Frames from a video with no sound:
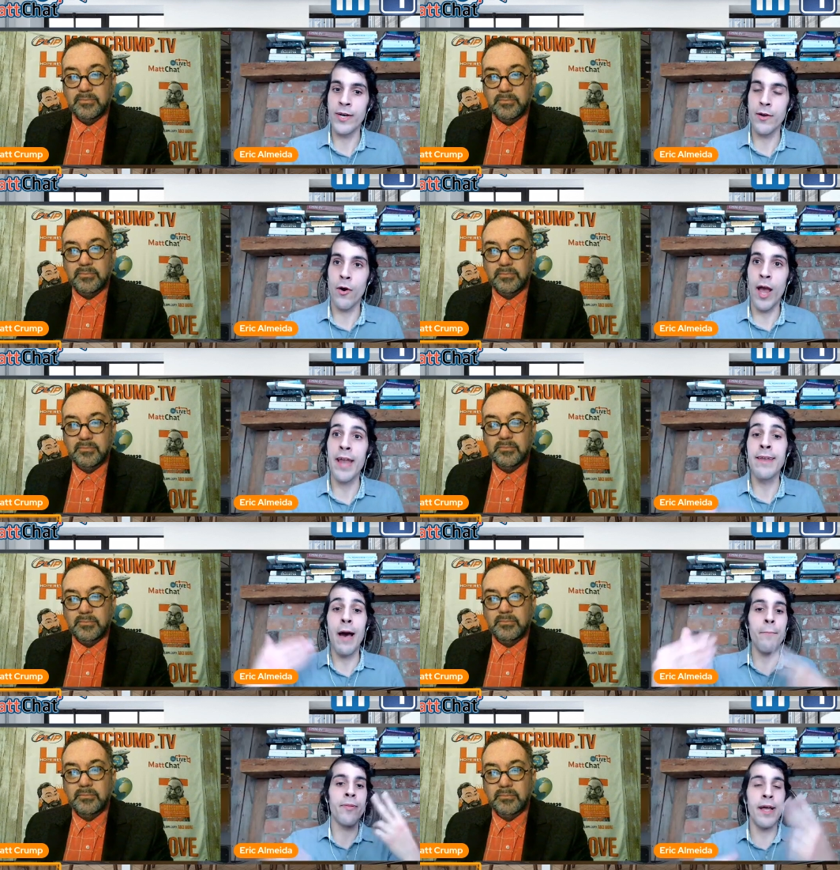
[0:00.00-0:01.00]
Speaker 1: it,
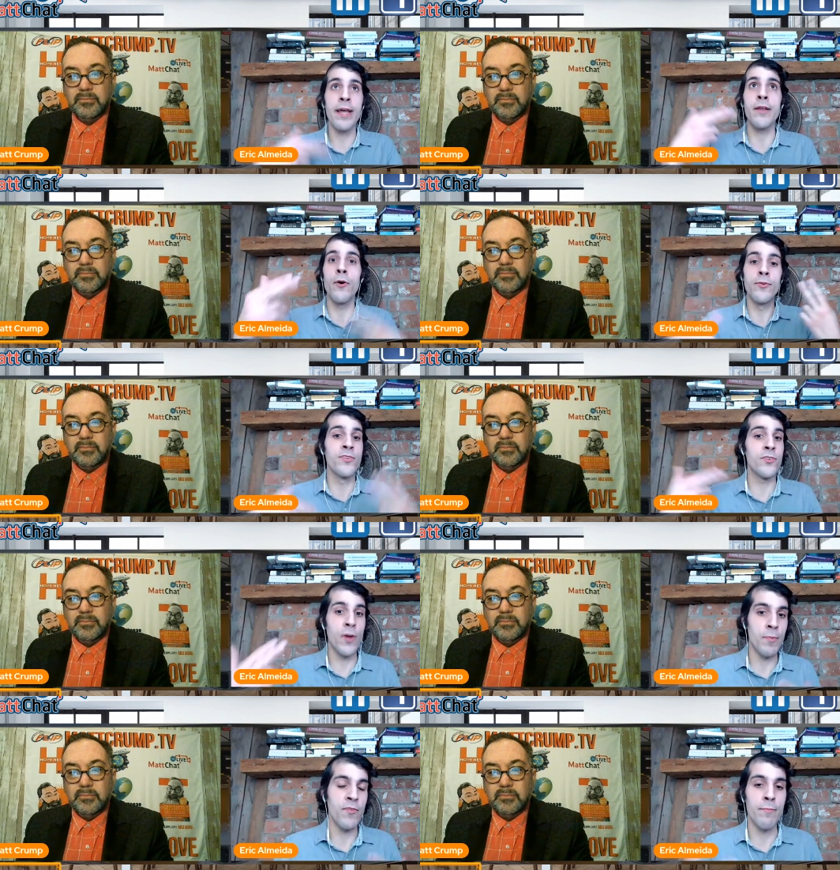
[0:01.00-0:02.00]
and not play an old
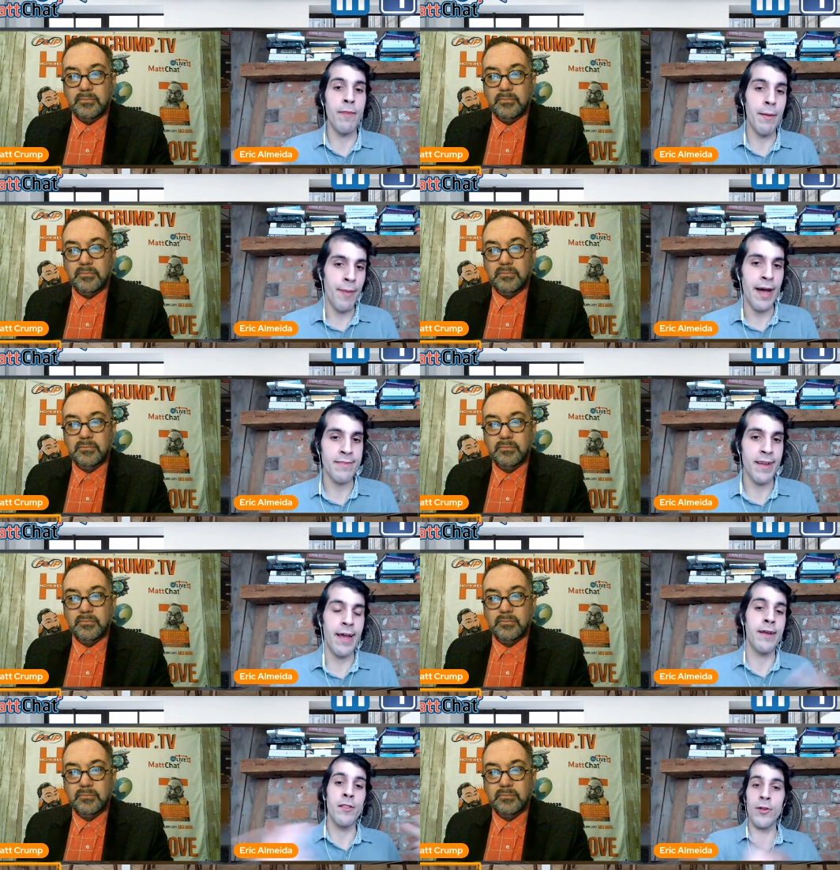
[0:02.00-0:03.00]
script from my past
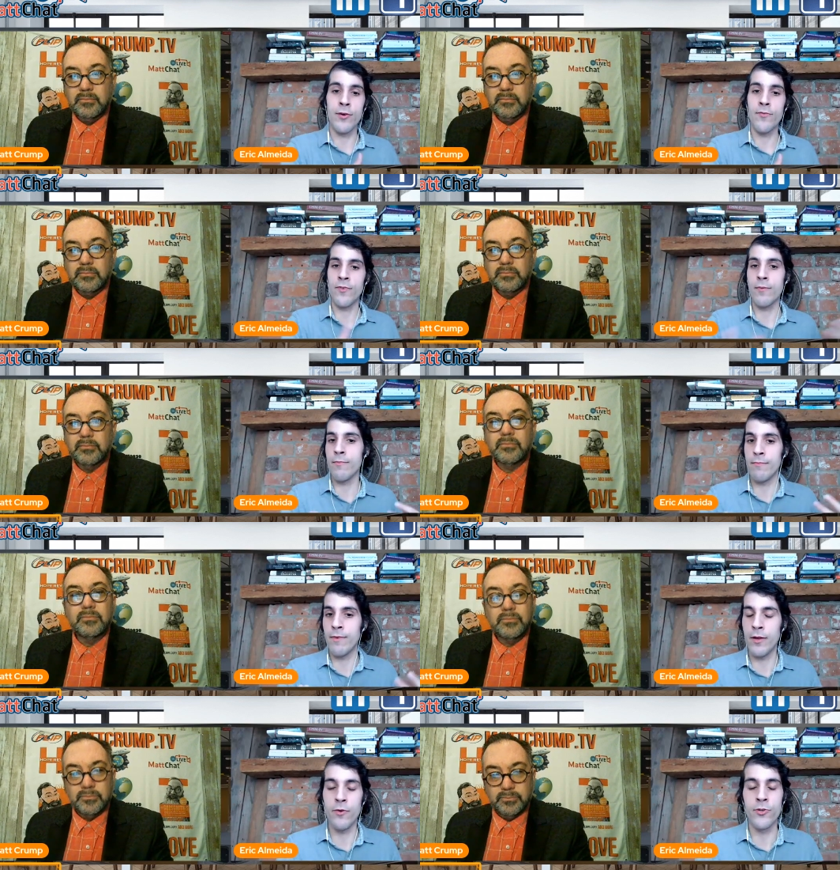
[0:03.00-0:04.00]
that I had learned
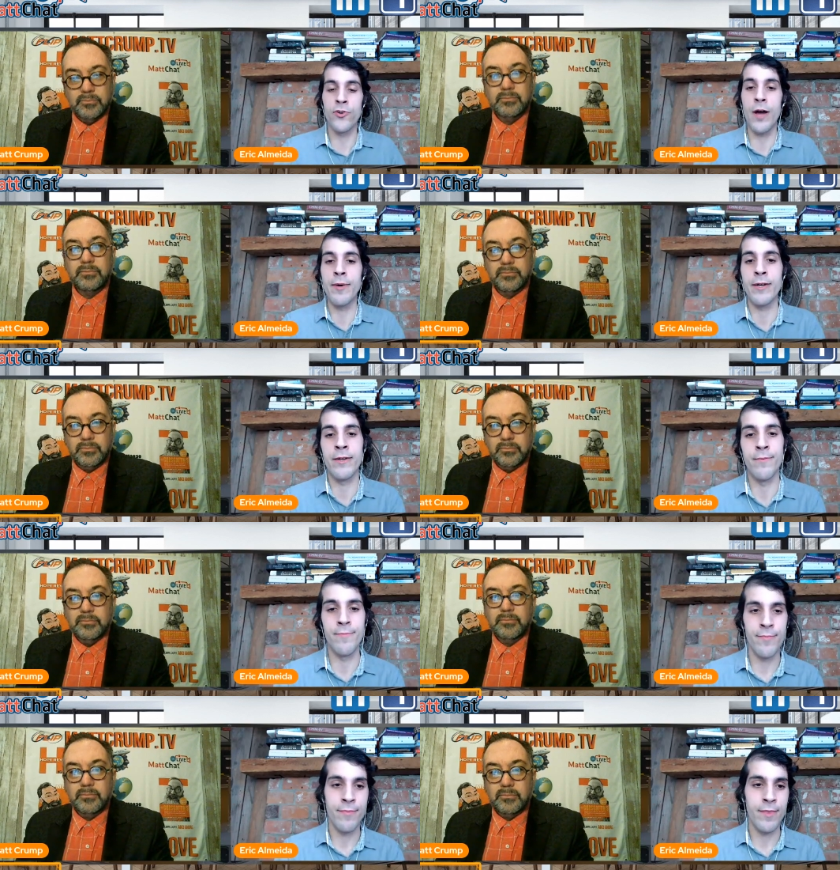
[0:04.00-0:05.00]
from an old trauma.
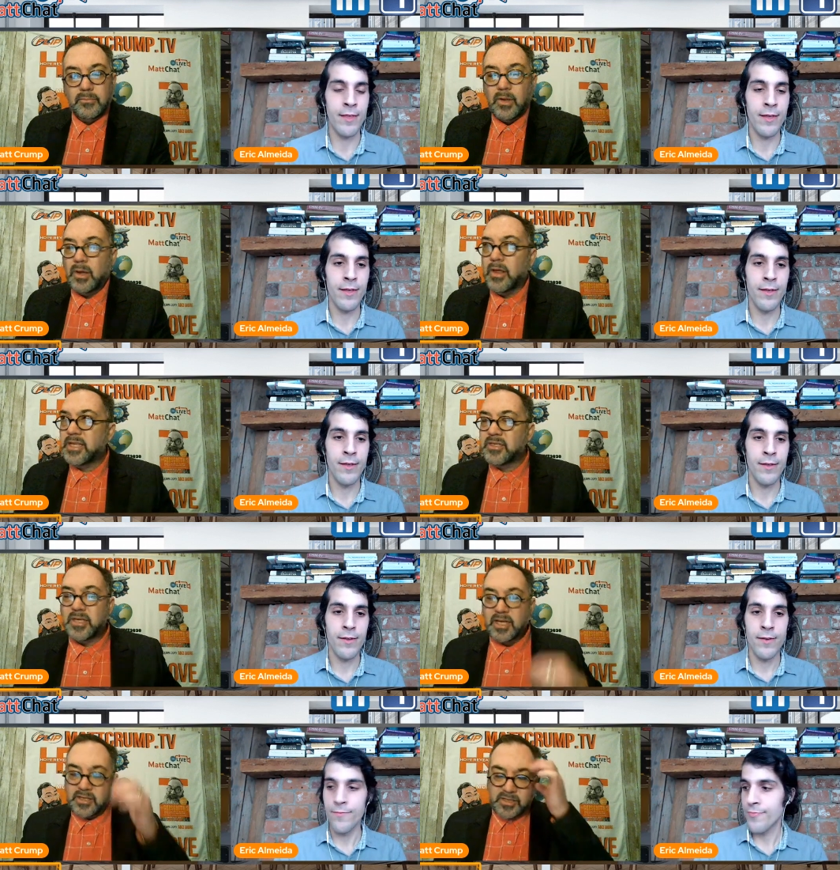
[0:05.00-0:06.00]
Speaker 2: No,
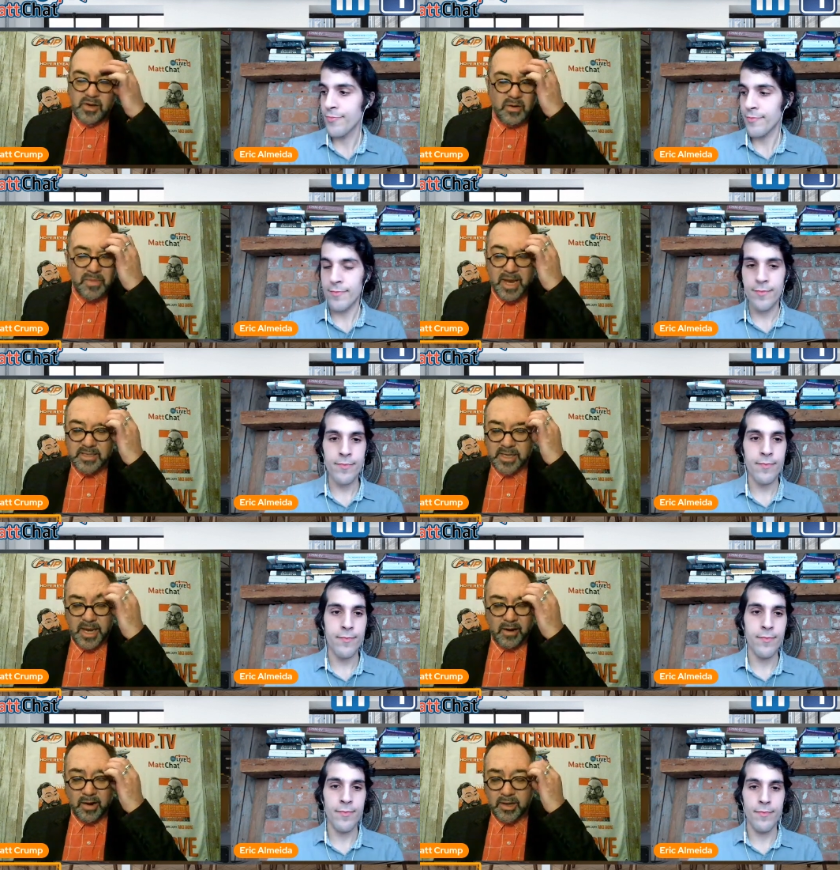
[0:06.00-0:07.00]
that's that's so
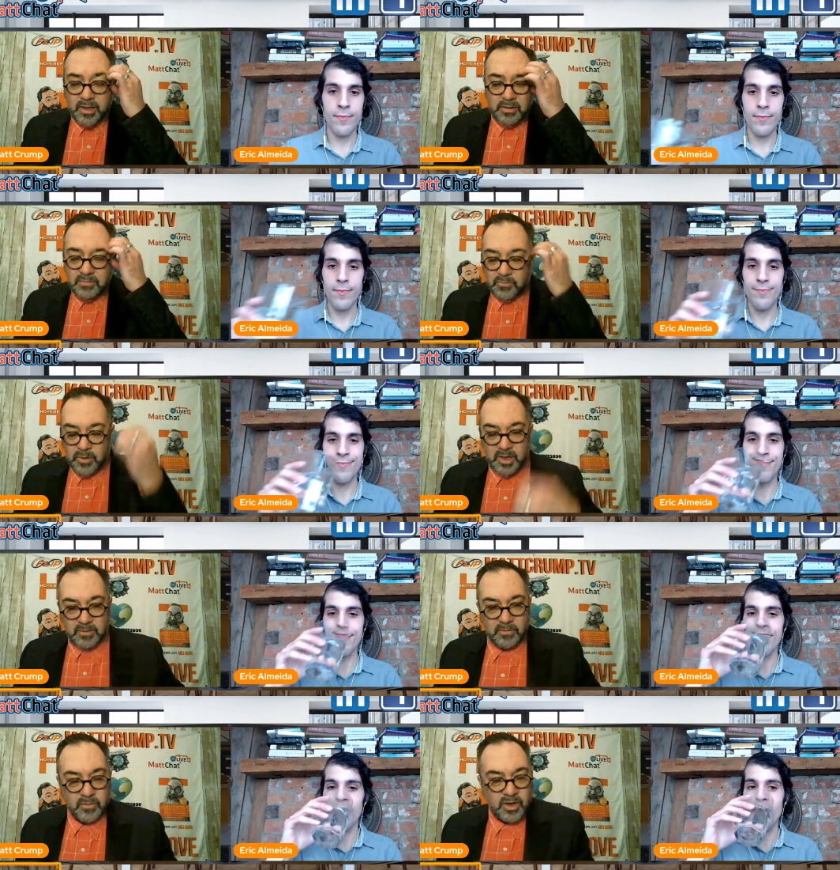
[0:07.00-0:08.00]
amazing, Eric, and what
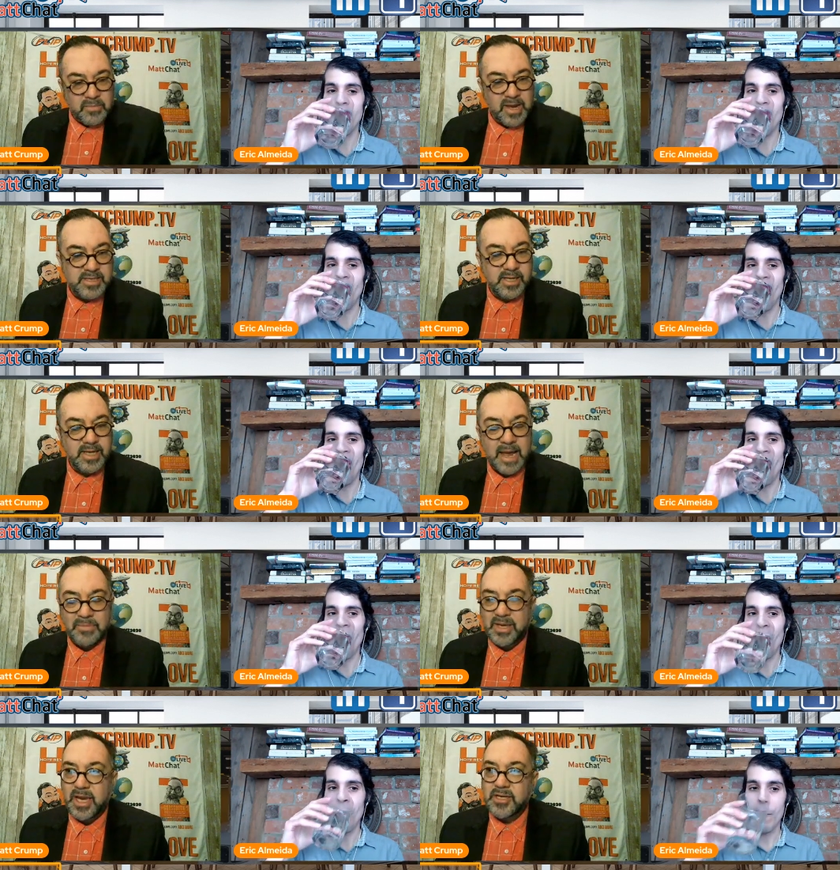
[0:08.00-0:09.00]
a what an amazing
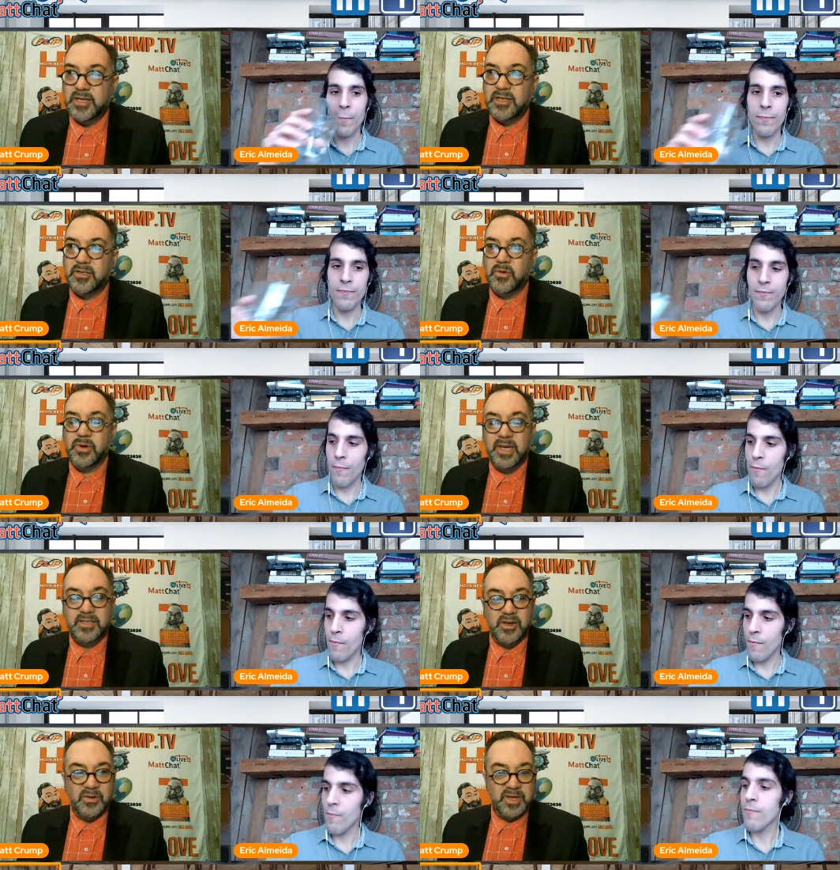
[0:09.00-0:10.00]
application and
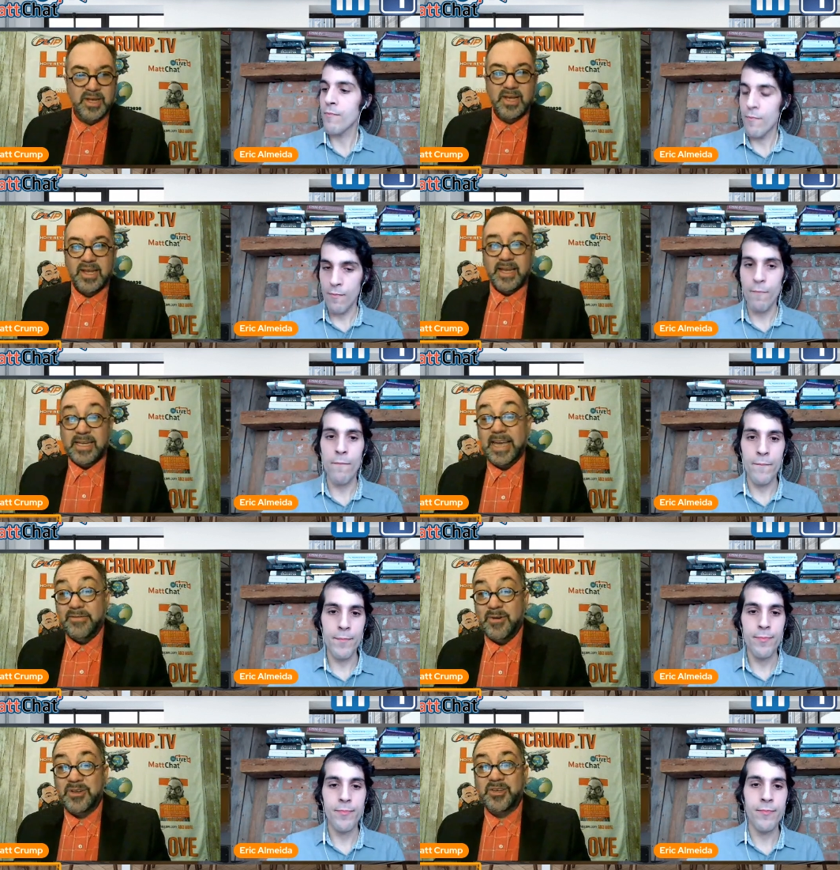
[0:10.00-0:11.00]
story. So,
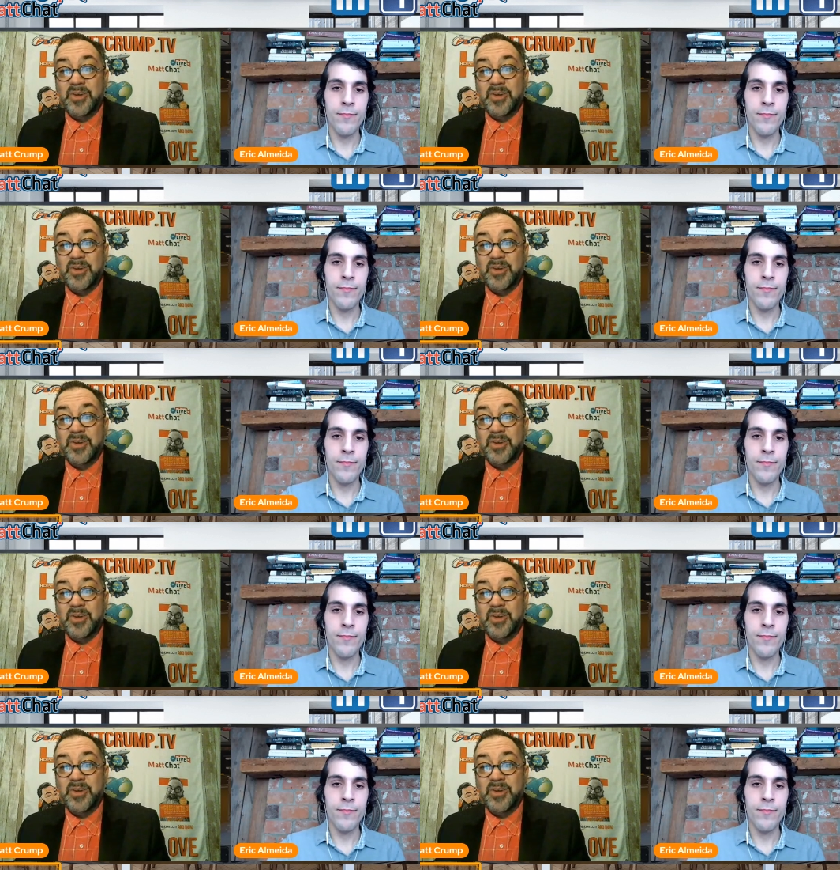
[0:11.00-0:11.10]
yeah, folks. So,